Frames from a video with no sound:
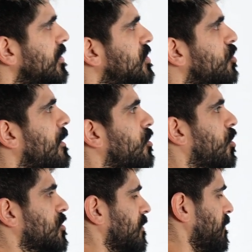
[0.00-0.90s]
let's talk about
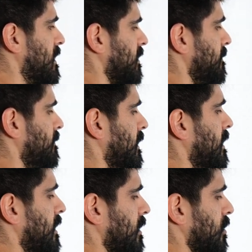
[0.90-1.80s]
cos of theta.
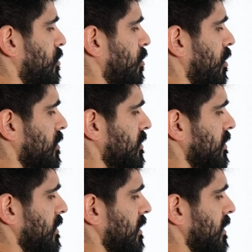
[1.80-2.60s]
Cos,